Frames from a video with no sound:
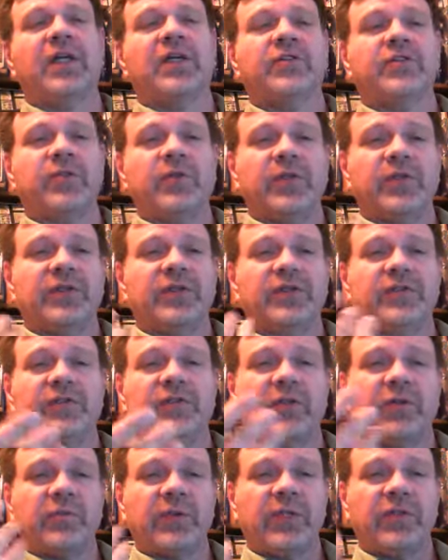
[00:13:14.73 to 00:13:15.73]
So you can
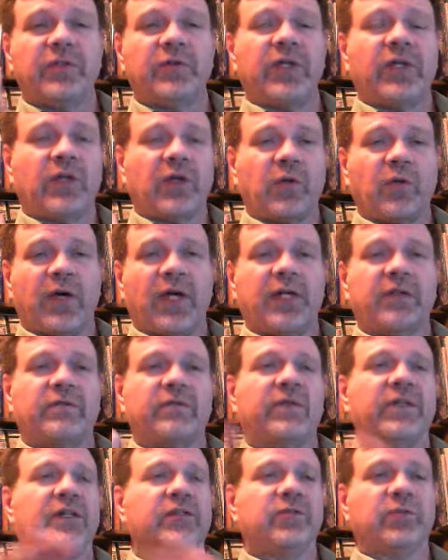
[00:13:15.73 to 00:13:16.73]
still be doing the quiet
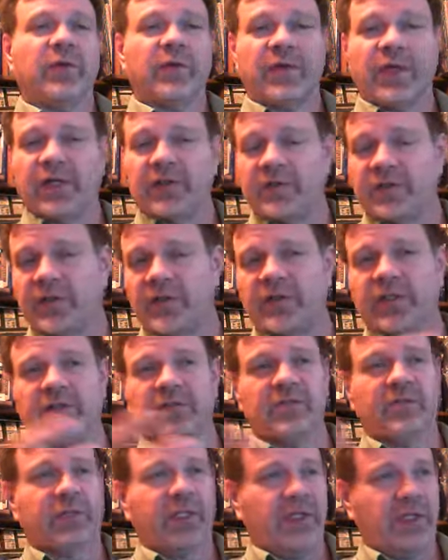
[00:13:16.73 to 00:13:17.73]
phase without telling
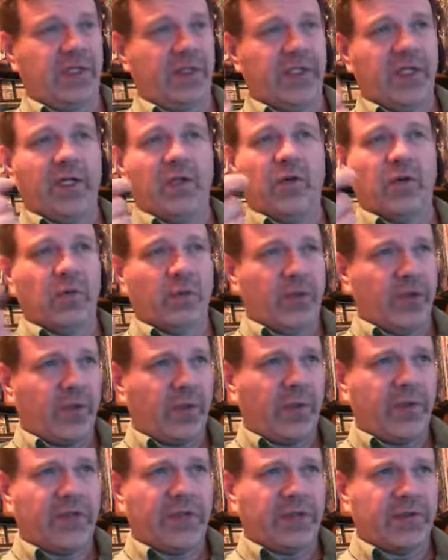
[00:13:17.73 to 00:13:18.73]
everybody, well, we're
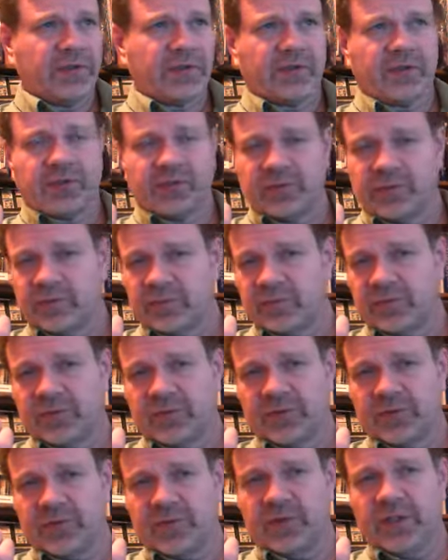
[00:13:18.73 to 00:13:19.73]
doing this
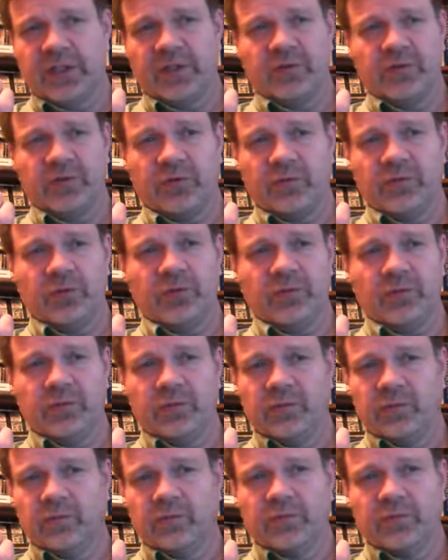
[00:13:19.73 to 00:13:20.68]
survey to